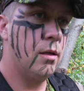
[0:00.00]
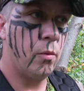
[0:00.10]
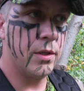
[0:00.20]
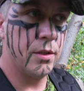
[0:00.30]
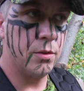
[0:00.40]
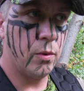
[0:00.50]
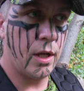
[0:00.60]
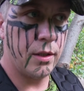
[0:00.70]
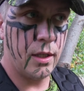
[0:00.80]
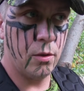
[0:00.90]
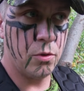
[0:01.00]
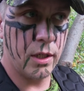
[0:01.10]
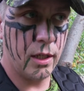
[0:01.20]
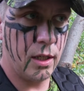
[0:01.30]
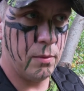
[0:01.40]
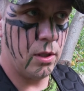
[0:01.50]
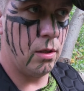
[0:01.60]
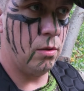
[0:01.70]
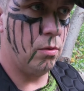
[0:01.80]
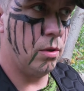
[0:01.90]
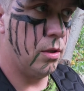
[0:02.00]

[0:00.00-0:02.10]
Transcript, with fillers: Weston's on out there. i trying to get him a doe.